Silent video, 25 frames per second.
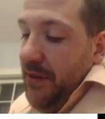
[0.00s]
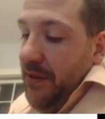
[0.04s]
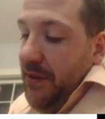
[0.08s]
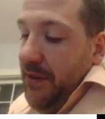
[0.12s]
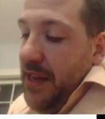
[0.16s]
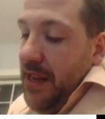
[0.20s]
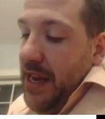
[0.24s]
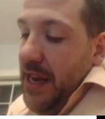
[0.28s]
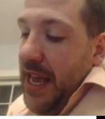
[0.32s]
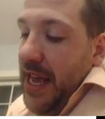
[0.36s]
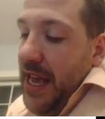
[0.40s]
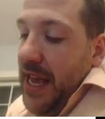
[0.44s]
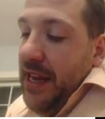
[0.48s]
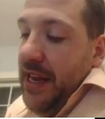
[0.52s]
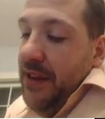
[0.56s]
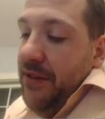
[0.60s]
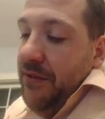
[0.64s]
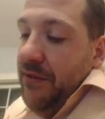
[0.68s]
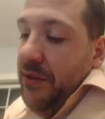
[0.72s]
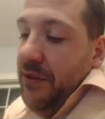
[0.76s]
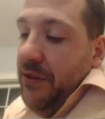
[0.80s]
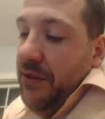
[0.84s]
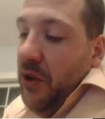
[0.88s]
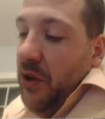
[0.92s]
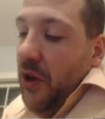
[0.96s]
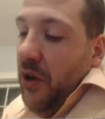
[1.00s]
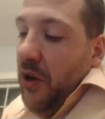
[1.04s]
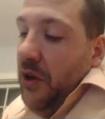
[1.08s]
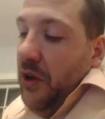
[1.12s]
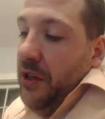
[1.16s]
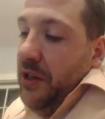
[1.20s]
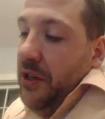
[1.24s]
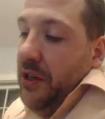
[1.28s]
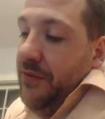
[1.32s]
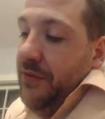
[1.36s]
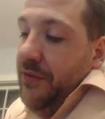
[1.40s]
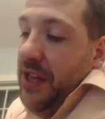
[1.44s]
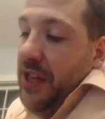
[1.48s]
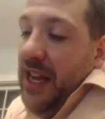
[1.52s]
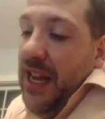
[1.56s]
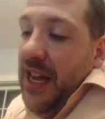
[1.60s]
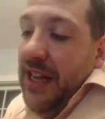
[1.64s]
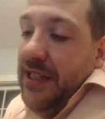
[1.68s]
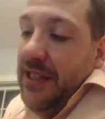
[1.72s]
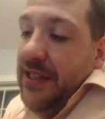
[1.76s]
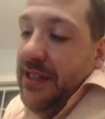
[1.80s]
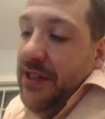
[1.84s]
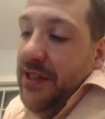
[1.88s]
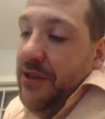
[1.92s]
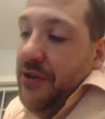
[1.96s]
is the negative log of the
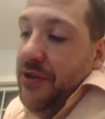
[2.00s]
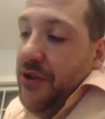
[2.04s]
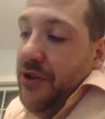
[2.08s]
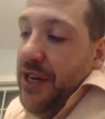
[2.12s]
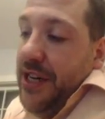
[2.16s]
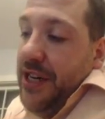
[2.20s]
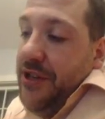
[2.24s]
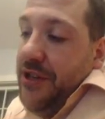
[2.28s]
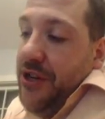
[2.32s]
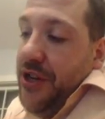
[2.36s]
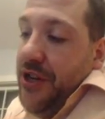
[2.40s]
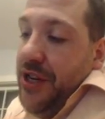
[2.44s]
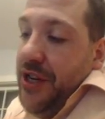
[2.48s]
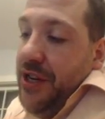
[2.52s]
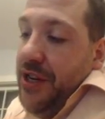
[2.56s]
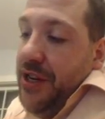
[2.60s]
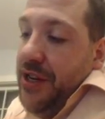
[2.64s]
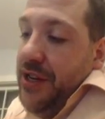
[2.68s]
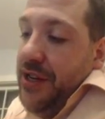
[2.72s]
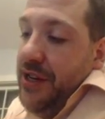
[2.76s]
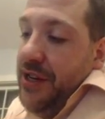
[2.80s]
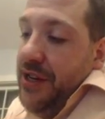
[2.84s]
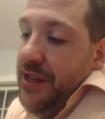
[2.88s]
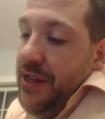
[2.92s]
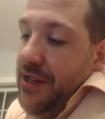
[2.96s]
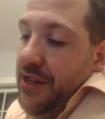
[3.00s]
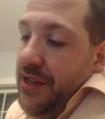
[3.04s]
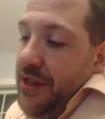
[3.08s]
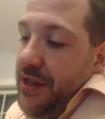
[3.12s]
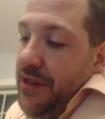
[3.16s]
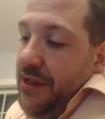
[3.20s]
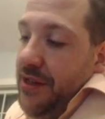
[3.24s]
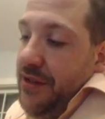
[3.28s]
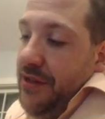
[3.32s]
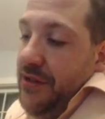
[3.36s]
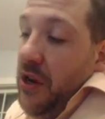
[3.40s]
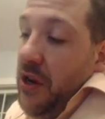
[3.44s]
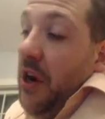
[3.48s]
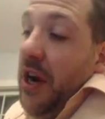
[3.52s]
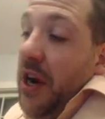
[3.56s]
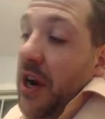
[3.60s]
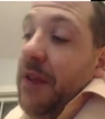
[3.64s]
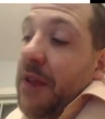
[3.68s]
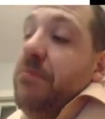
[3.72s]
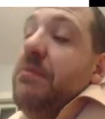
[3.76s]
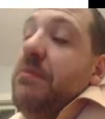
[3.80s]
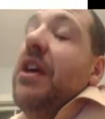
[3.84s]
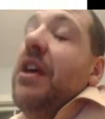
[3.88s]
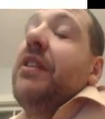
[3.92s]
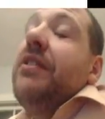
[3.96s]
concentration.
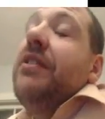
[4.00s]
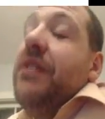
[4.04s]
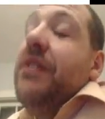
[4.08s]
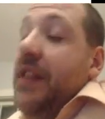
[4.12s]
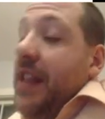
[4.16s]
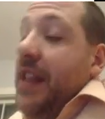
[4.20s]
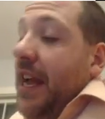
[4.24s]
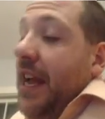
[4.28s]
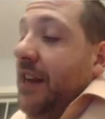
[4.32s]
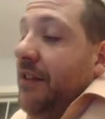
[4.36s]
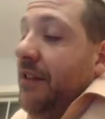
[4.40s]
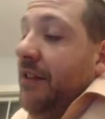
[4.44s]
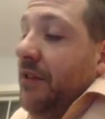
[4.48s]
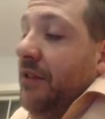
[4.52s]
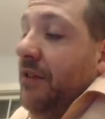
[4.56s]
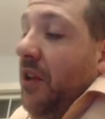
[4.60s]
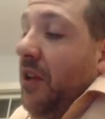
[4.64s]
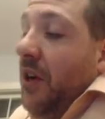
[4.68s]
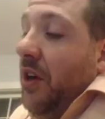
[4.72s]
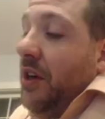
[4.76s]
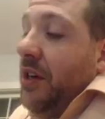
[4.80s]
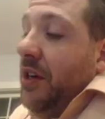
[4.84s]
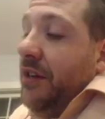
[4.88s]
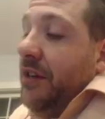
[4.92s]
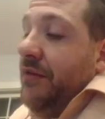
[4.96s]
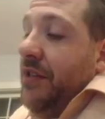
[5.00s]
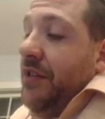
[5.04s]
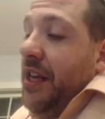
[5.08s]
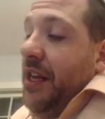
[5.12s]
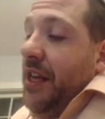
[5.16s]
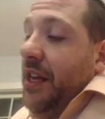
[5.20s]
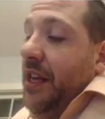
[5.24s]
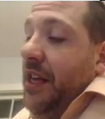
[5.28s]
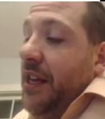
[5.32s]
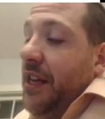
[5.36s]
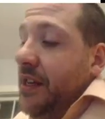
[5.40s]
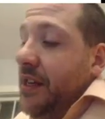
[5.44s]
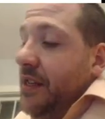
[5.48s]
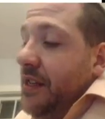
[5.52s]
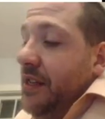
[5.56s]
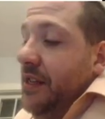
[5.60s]
Sorry, it's the negative log of the